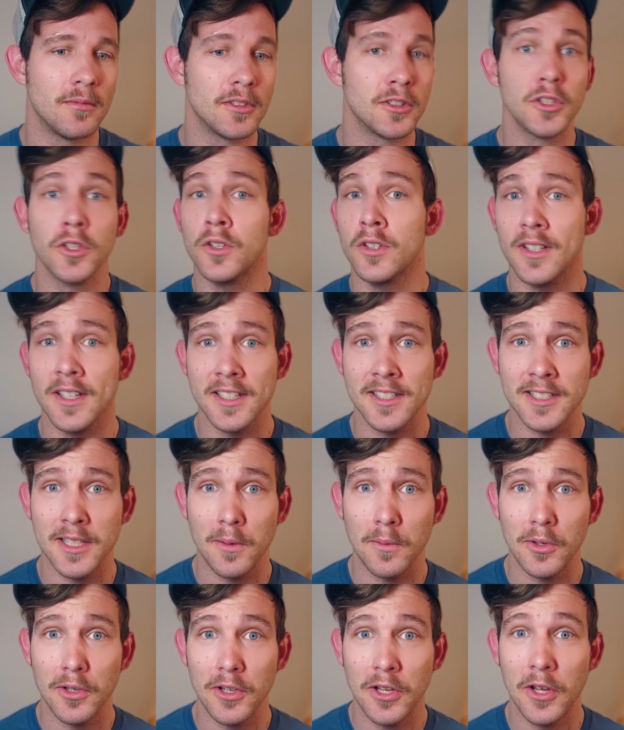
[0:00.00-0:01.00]
look like
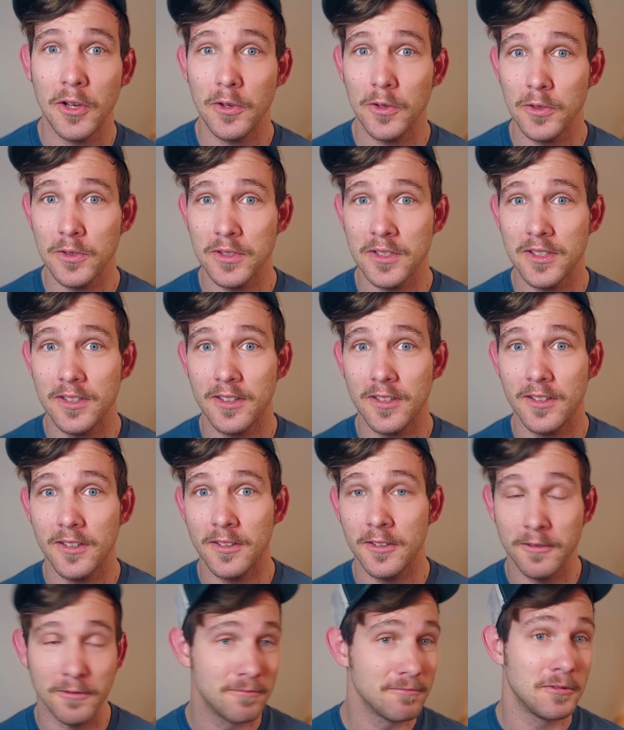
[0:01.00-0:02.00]
someone who's
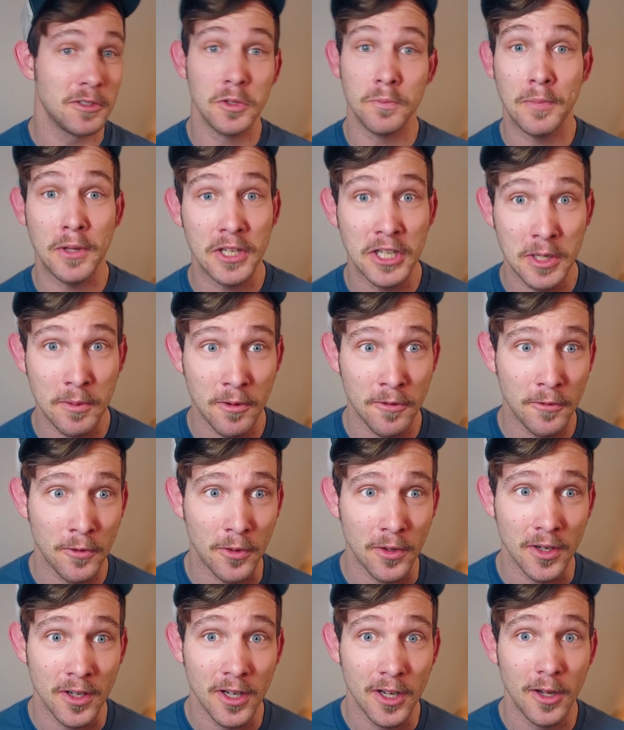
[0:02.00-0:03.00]
been here
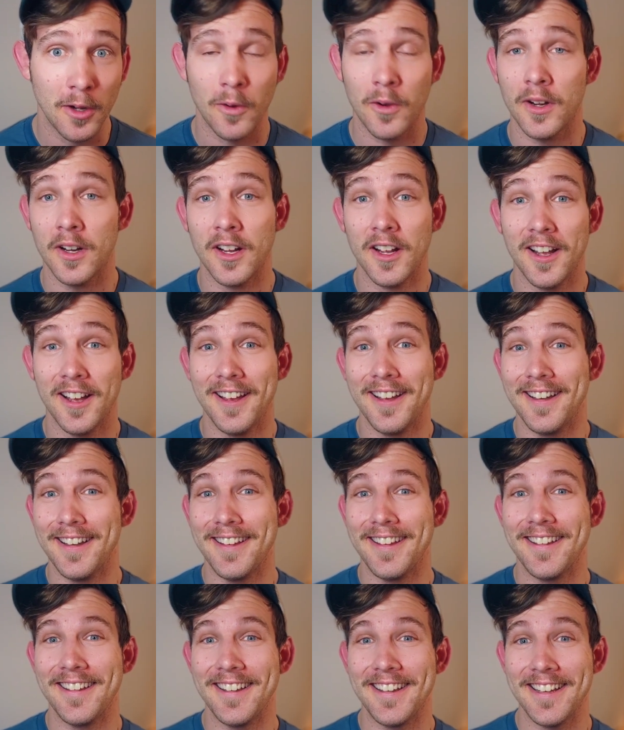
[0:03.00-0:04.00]
before, or
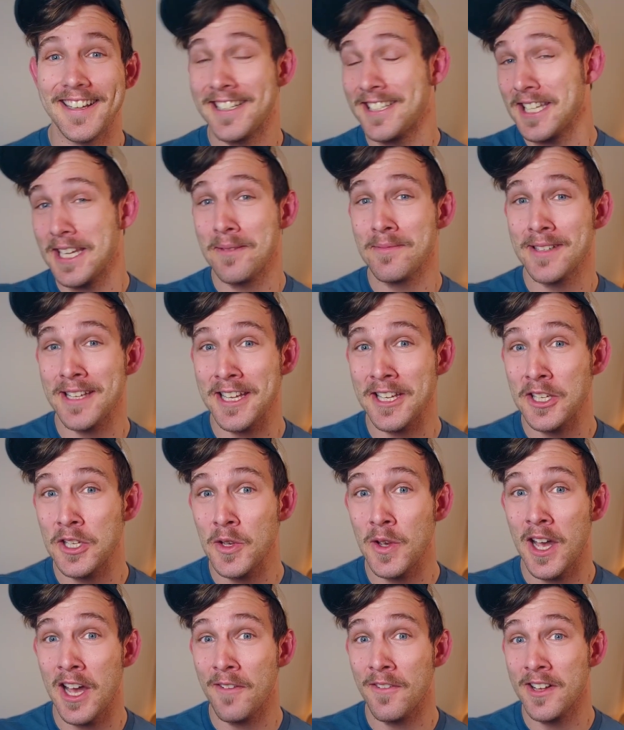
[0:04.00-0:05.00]
it seems like
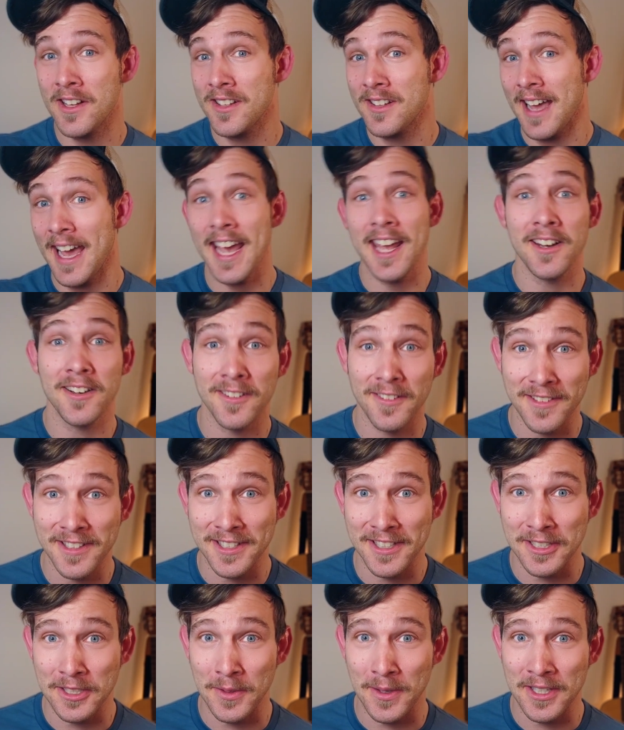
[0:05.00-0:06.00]
you have a handle of the
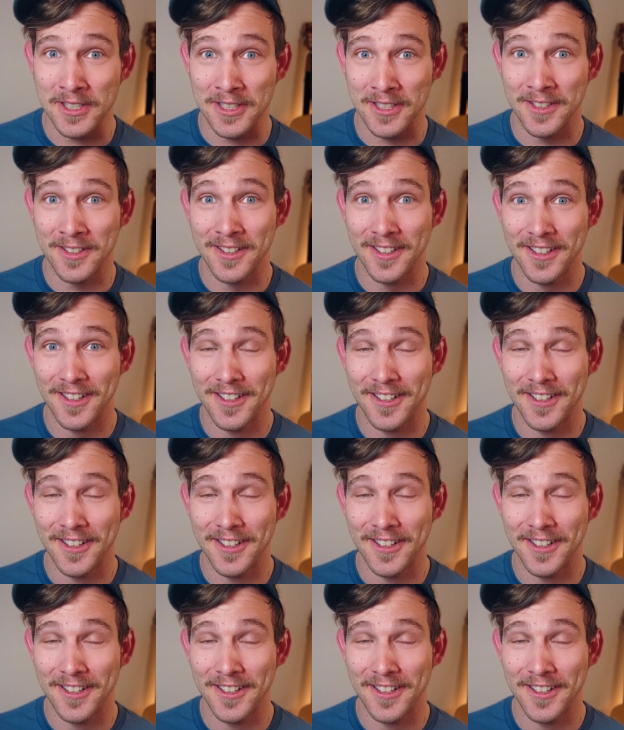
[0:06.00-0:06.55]
situation.